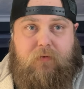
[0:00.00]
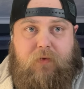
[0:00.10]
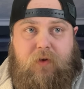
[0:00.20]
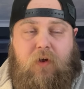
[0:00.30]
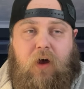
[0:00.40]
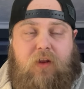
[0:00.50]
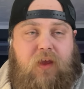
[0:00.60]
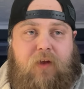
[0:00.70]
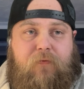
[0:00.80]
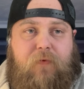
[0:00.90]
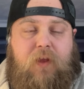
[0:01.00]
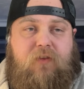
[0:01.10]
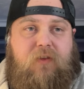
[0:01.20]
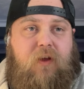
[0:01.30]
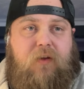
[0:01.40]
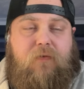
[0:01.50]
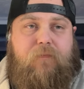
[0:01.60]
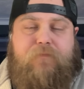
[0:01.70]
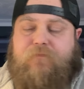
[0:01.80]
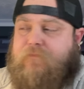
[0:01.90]
Not that, it's not,
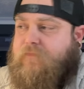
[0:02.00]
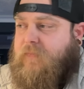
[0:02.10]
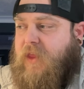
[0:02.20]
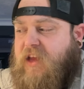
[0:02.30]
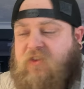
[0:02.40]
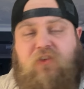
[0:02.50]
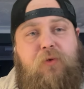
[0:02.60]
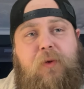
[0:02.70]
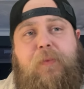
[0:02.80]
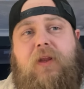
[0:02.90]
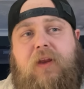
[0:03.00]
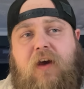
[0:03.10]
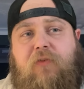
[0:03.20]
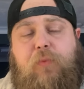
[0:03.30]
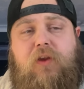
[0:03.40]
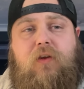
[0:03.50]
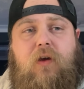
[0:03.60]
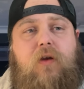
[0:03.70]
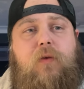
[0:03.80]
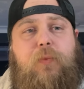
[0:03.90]
it's durable enough, but you're not
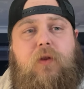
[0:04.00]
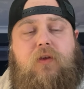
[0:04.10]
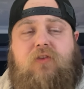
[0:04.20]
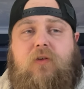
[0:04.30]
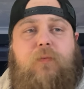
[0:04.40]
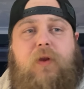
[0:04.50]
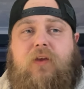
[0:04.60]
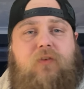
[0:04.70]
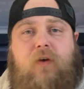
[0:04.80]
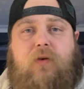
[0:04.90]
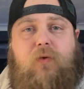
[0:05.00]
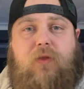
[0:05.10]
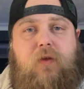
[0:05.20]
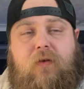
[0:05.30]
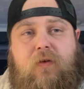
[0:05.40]
gonna, you shouldn't play soccer with it.